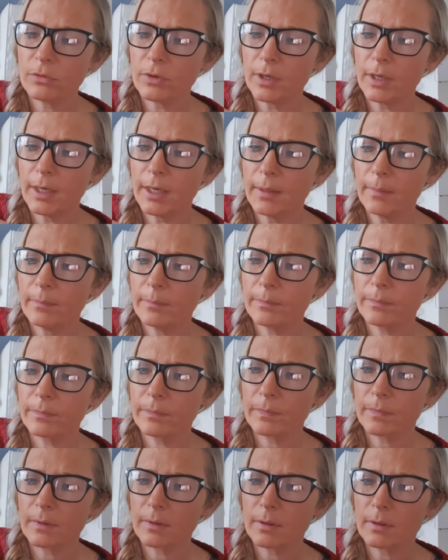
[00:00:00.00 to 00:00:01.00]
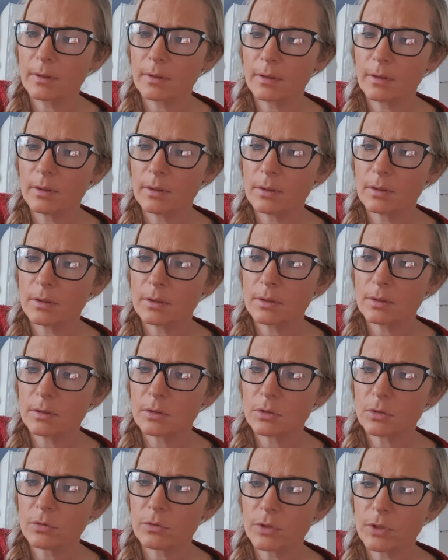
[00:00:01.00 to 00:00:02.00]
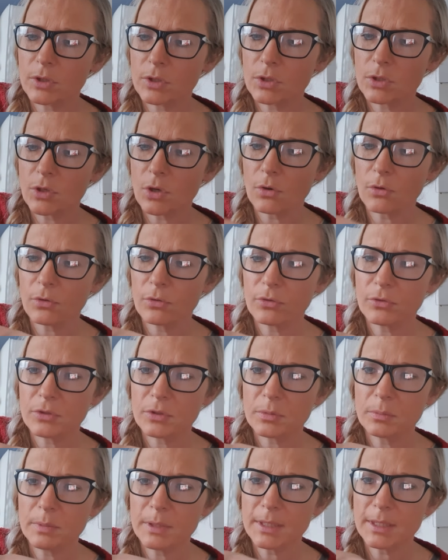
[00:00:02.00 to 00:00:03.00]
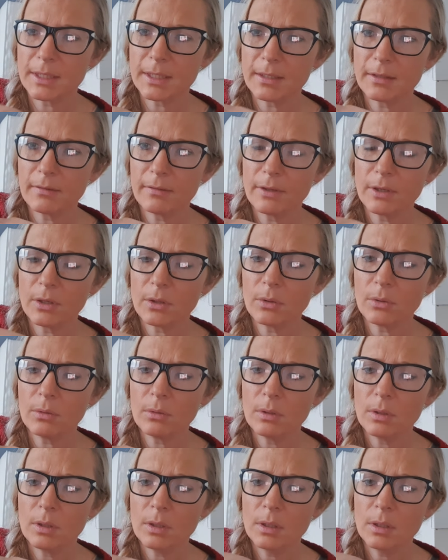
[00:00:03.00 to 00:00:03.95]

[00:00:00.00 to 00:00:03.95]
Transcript: of a soft material.